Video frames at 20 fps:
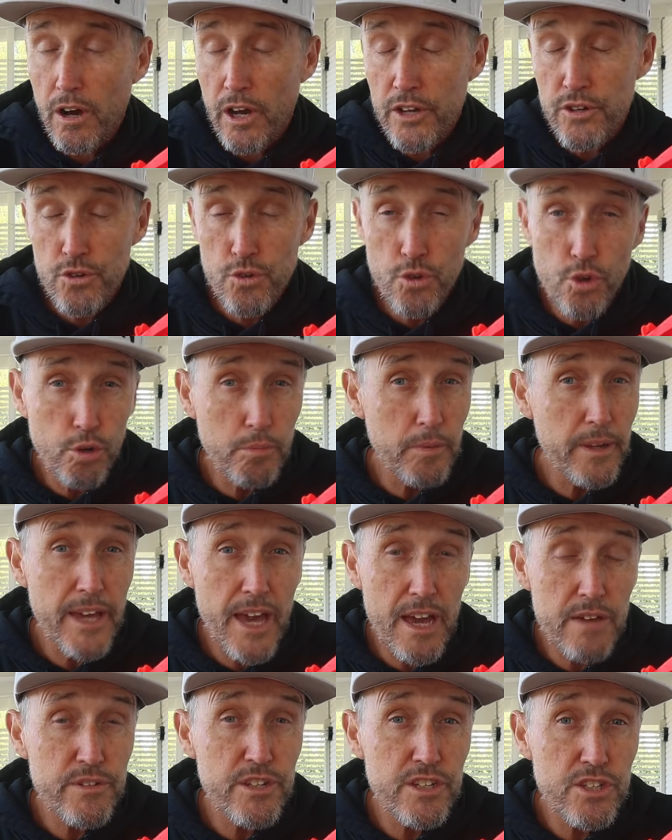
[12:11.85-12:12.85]
I normally
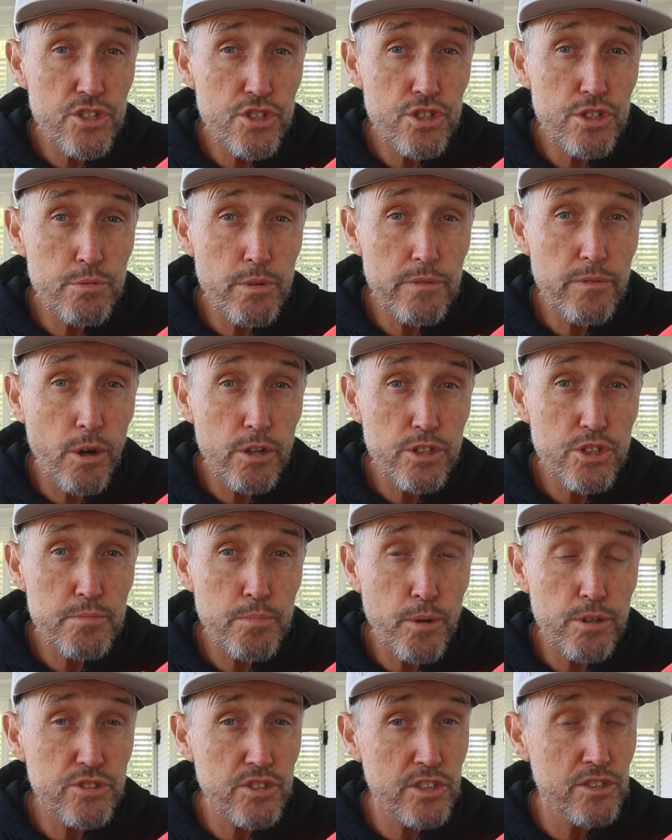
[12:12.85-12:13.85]
have an issue with hot
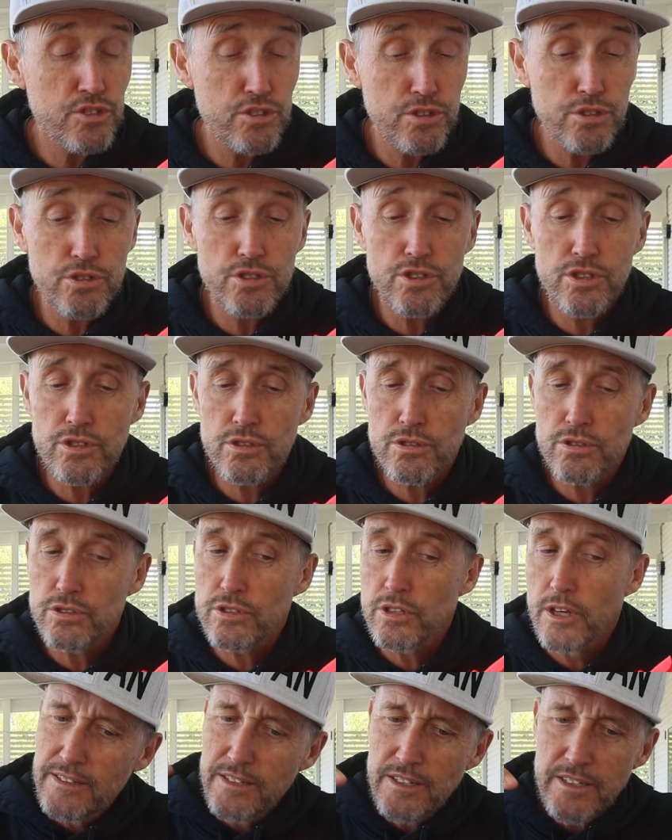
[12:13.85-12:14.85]
spots on new
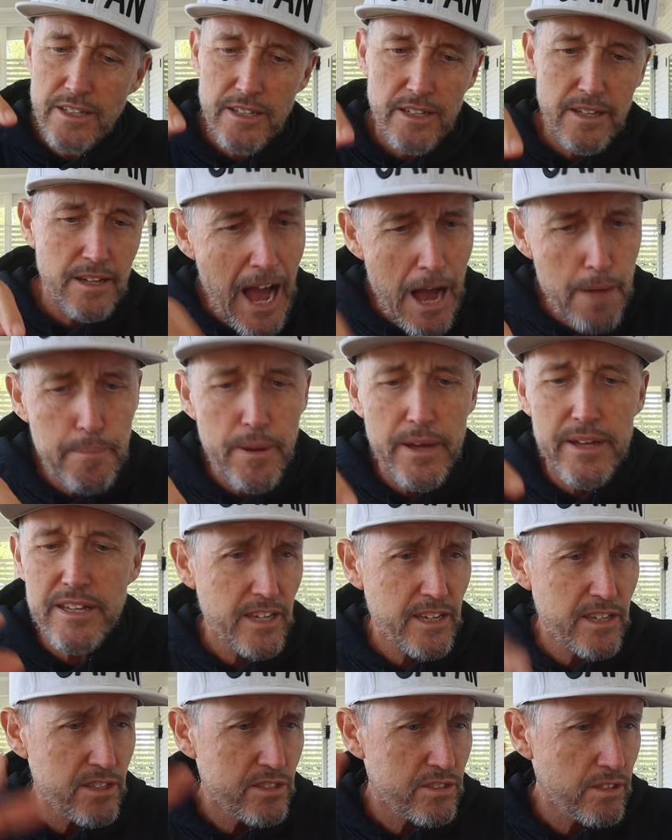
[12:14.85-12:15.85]
shoes. The upper,
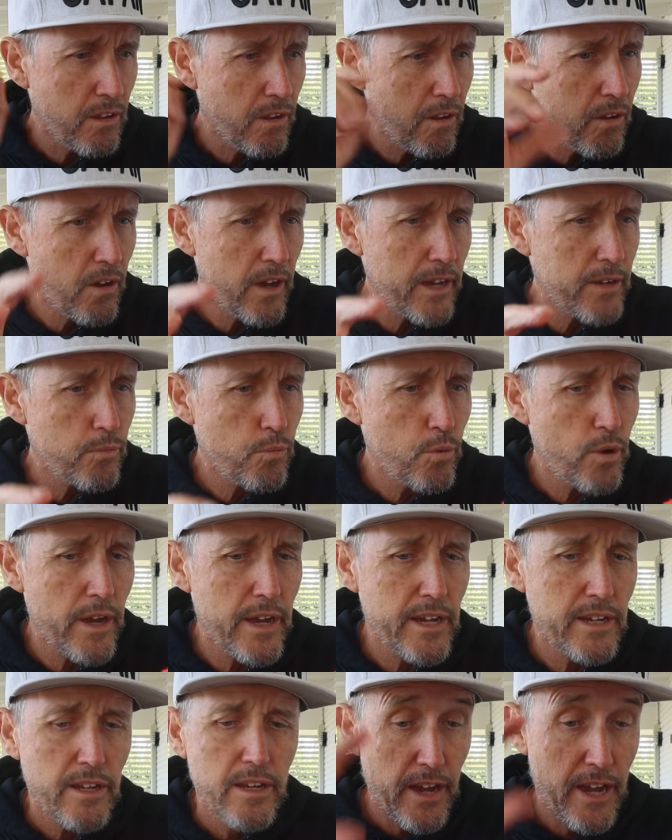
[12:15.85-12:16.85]
it is
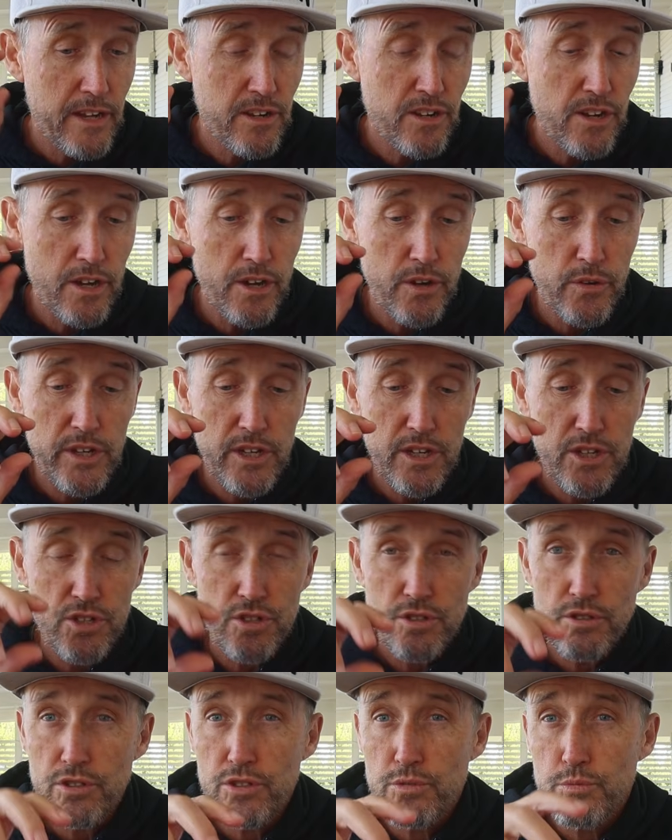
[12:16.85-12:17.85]
lightweight. I had no
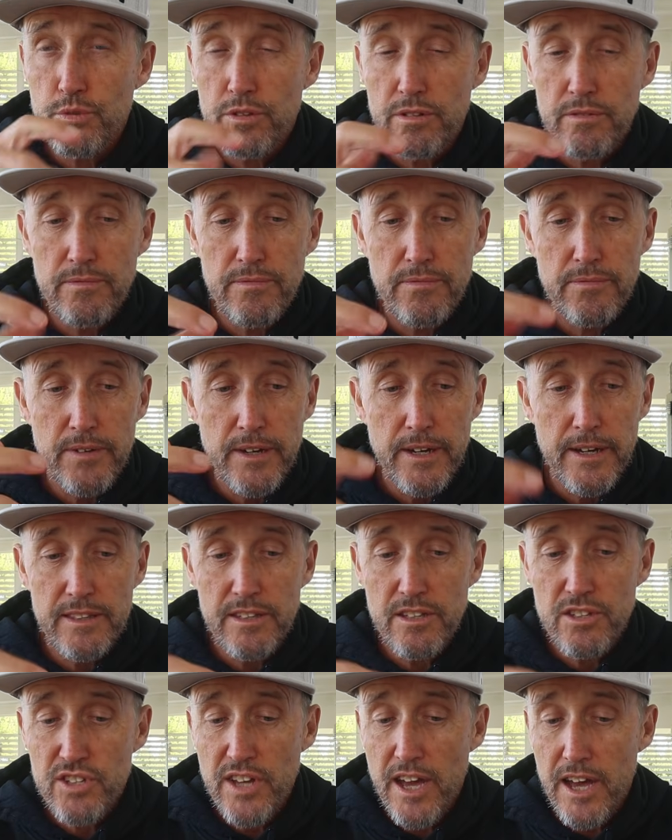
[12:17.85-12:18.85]
issues with
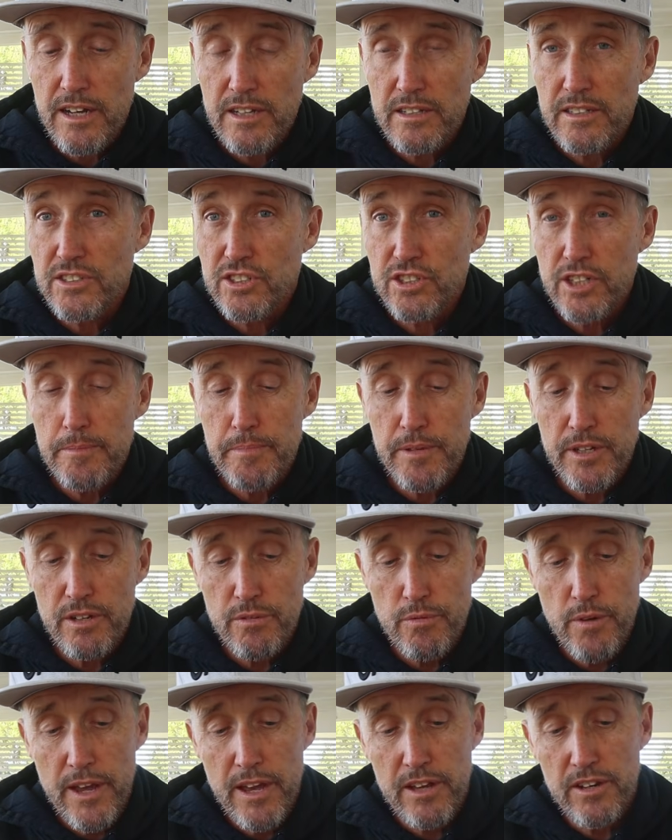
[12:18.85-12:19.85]
the tongue slipping
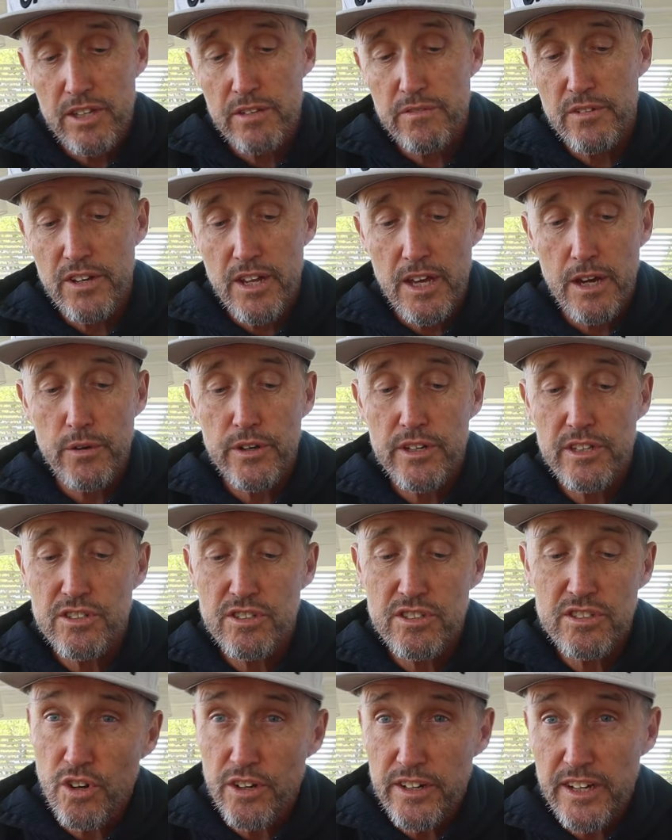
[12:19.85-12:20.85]
around, even though it
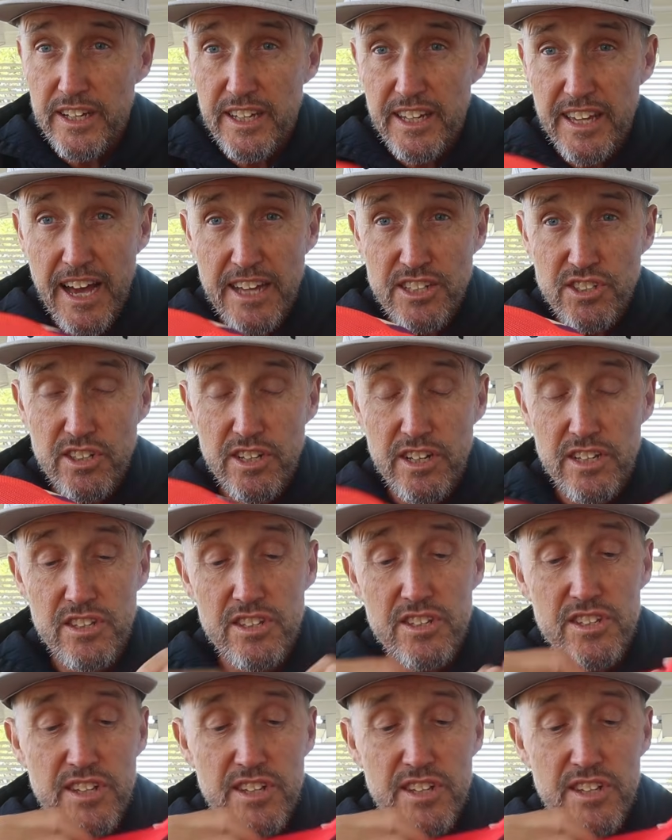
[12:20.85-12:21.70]
is not a guzzeted